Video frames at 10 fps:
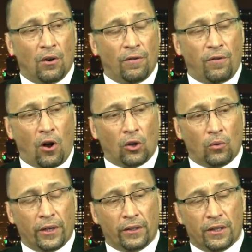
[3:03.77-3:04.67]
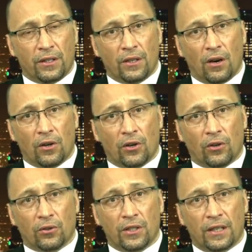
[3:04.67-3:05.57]
following this young
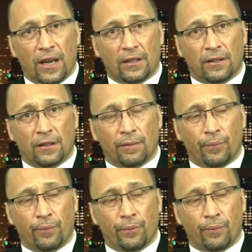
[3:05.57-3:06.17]
girl's death.